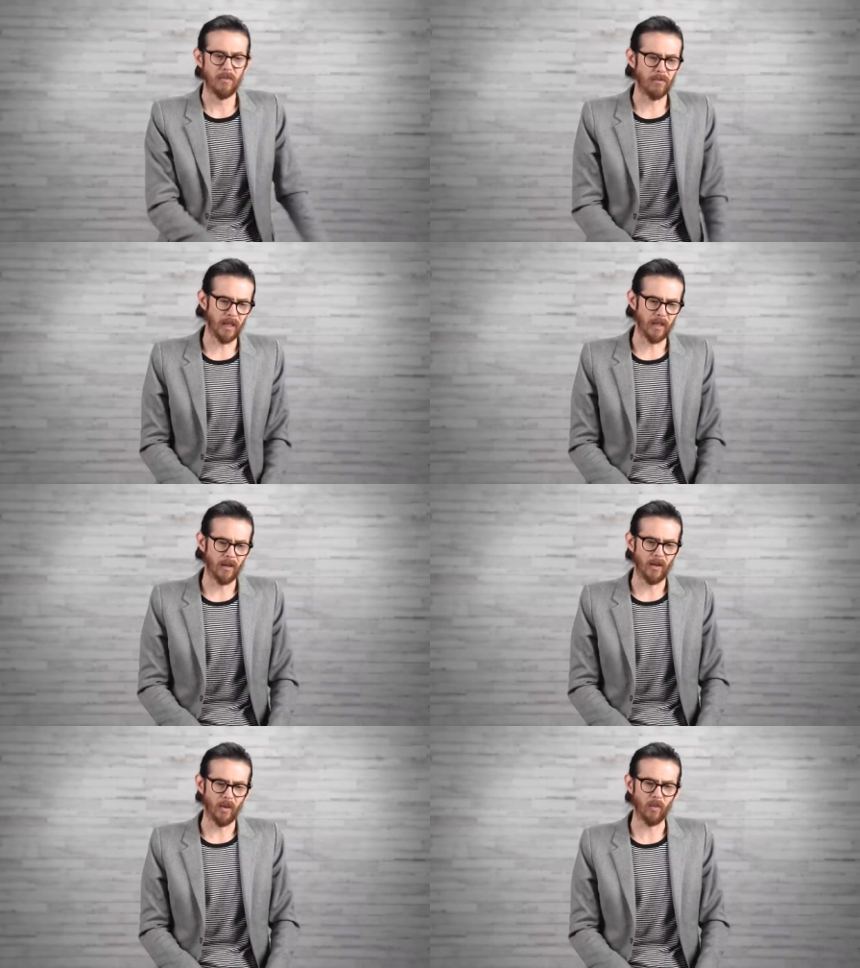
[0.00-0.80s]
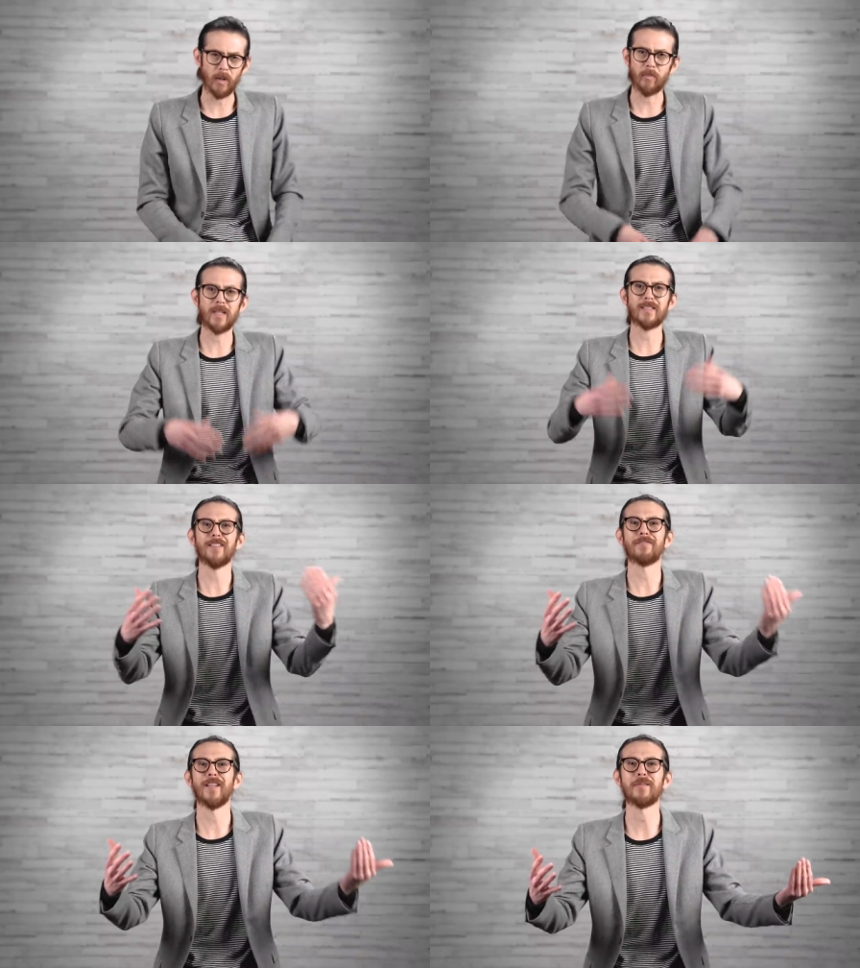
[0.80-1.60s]
But what brings the
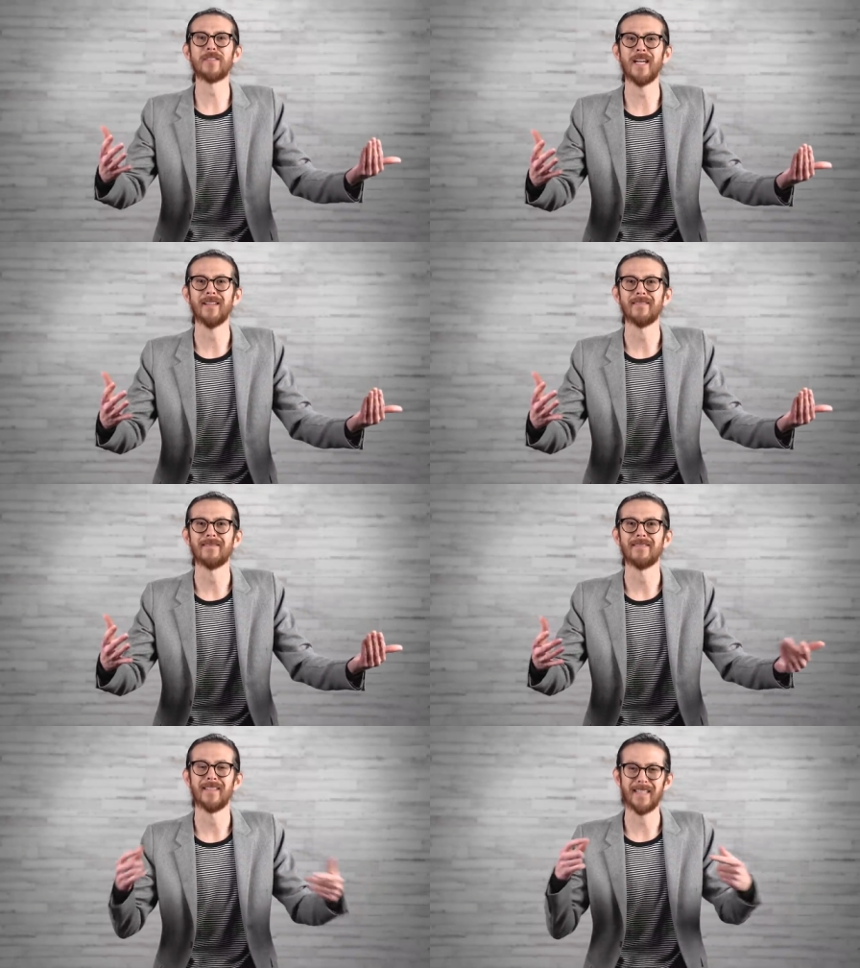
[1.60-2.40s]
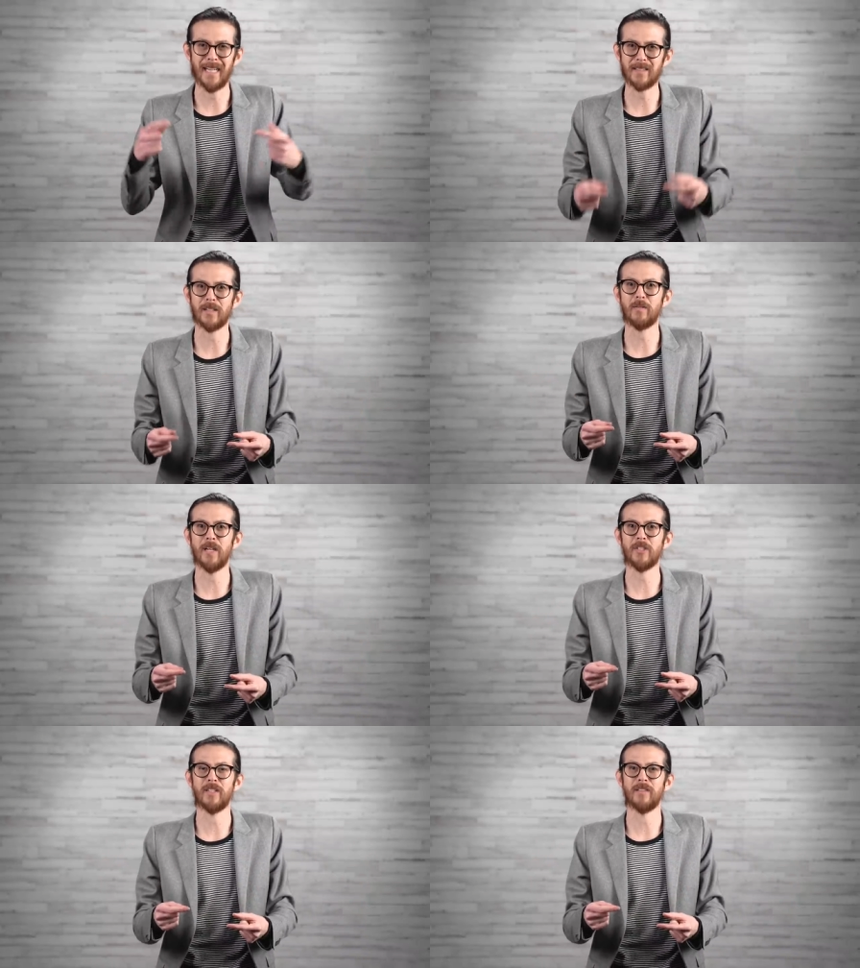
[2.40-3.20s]
inflamed state? That's the
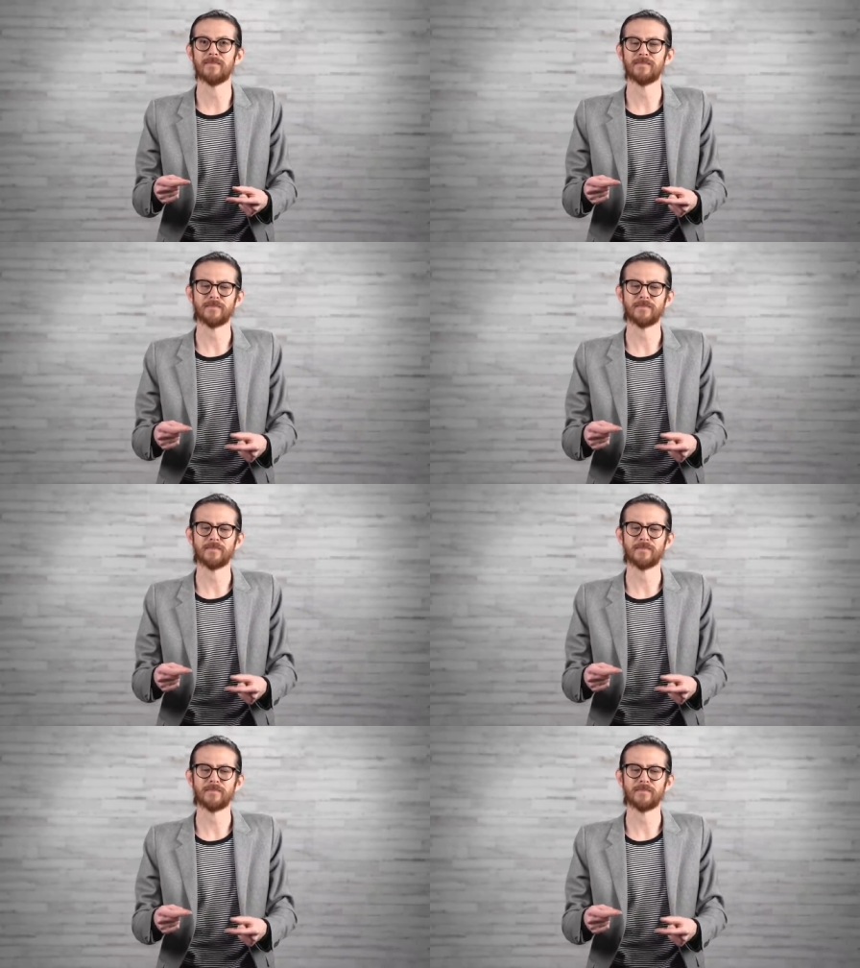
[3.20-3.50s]
question.